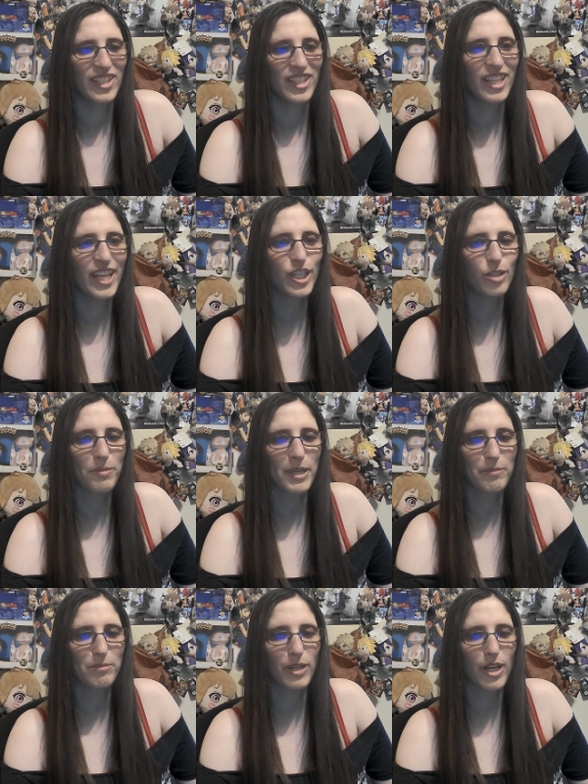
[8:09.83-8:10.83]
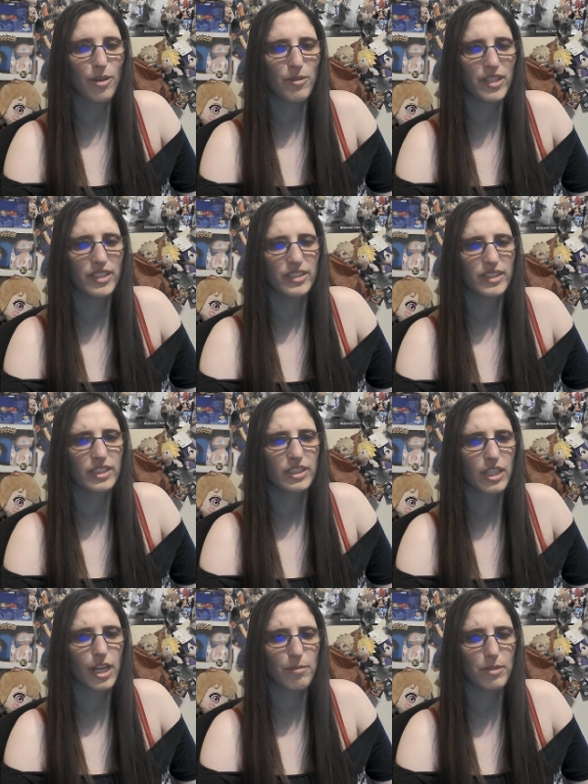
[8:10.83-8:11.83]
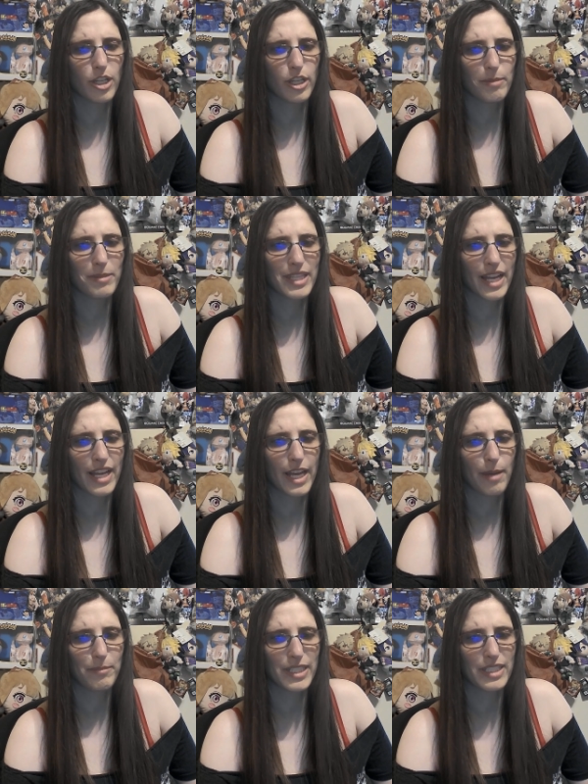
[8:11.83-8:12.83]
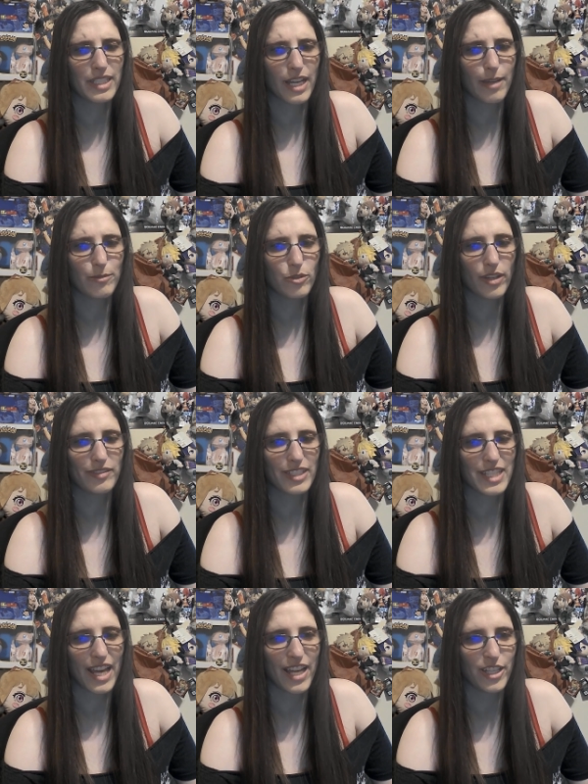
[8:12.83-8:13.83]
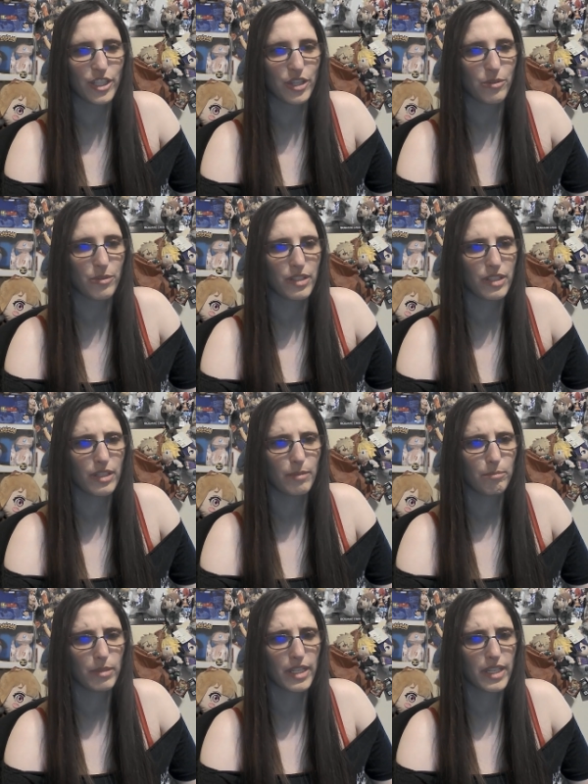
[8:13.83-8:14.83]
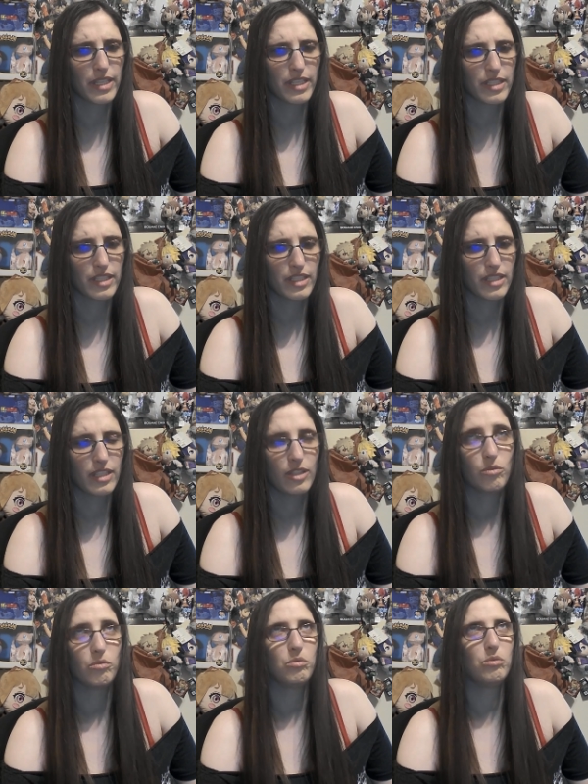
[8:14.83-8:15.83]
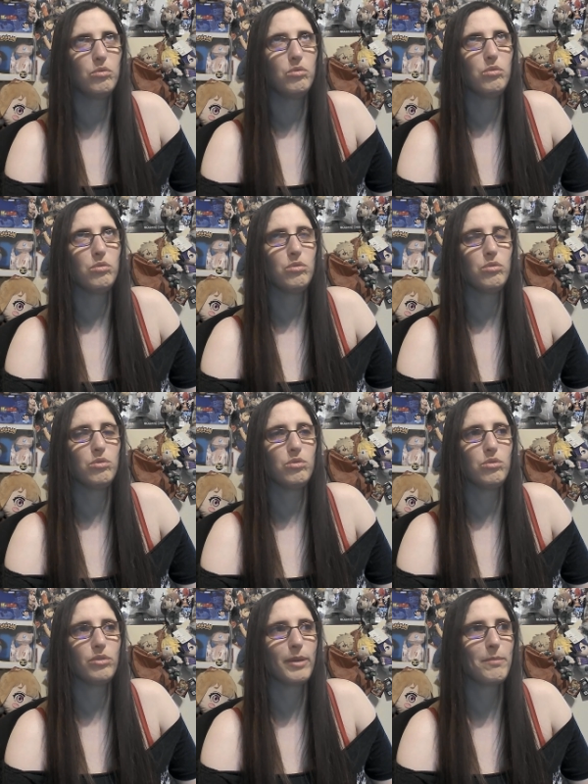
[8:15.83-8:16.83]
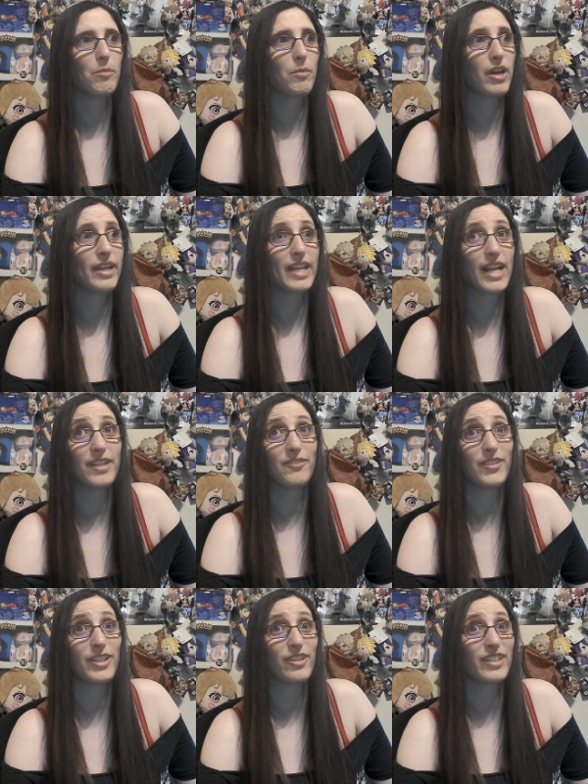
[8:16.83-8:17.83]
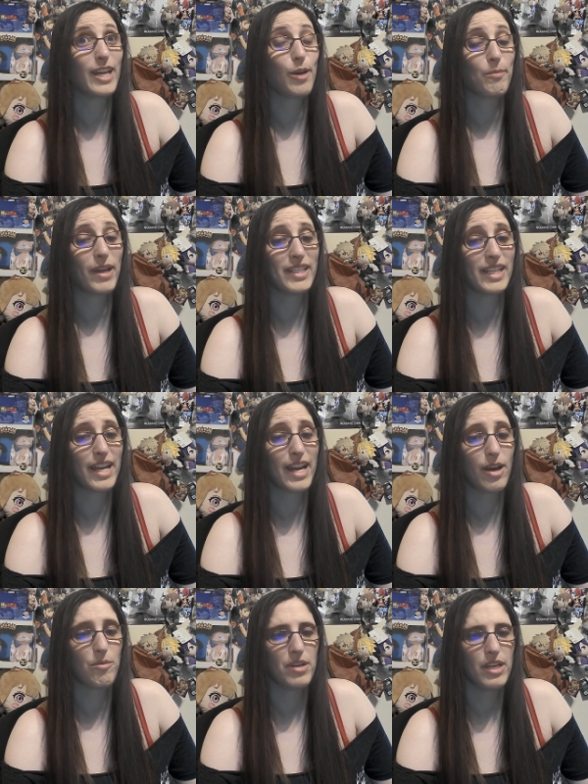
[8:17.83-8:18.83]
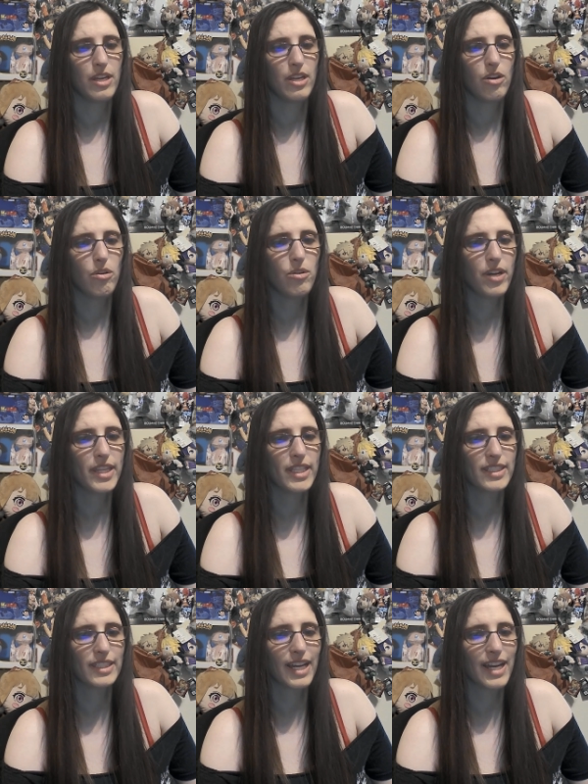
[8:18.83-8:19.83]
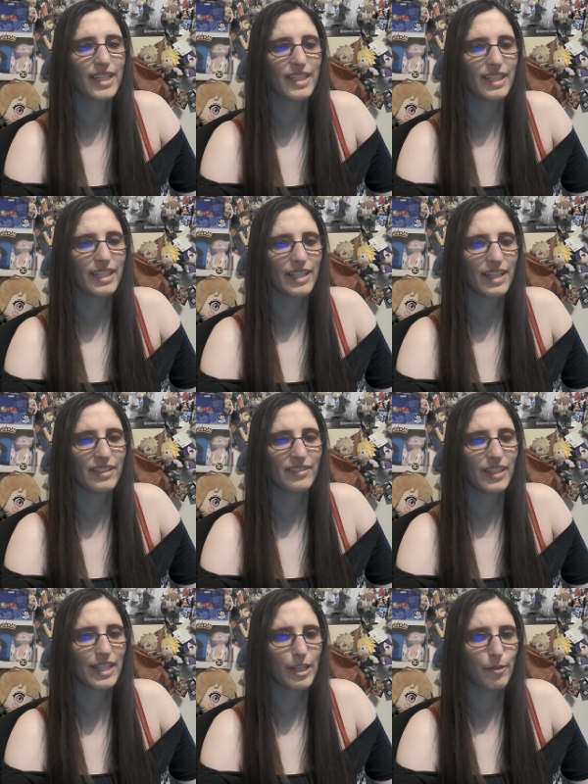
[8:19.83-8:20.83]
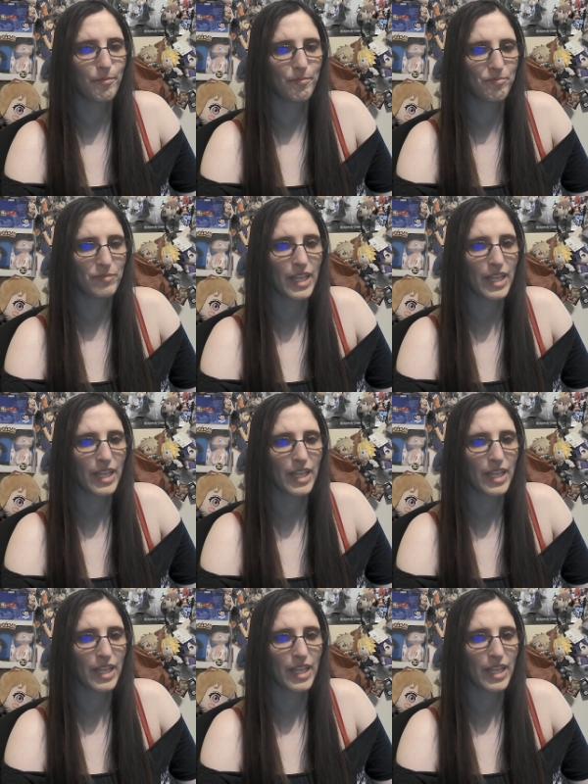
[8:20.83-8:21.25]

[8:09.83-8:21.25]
Thank you, big bro. Stop calling me that. How many times do I have to tell you? But. Ooh, Himawari got to figure it out by now. Oi, this guy. Uh, uh um.